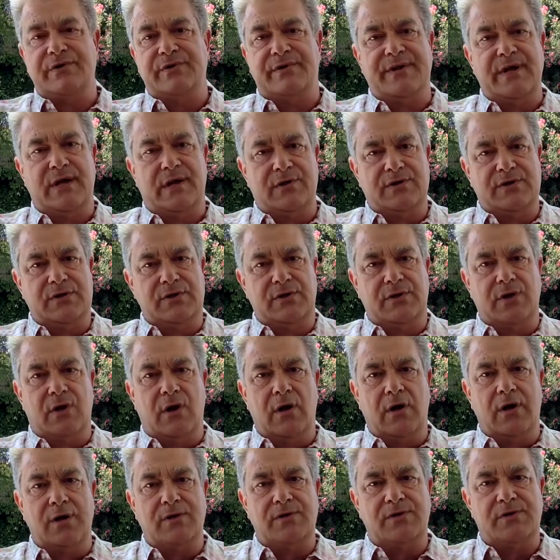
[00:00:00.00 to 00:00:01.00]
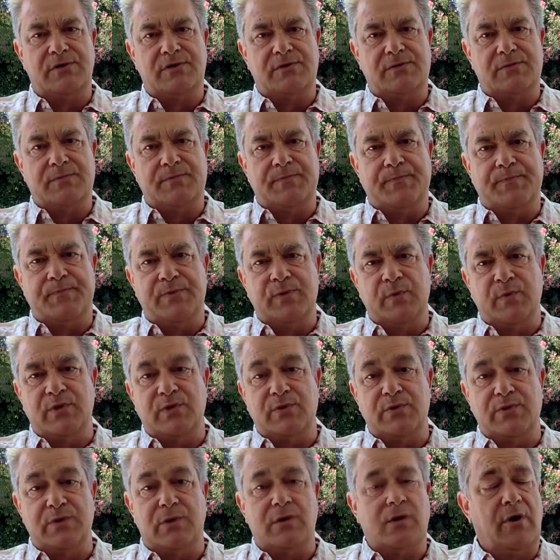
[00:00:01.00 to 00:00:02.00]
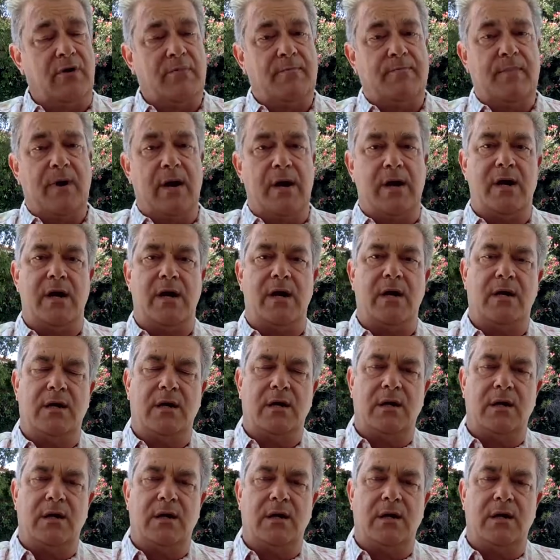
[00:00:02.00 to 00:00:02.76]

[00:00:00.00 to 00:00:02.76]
$800,000, which was a lot of money.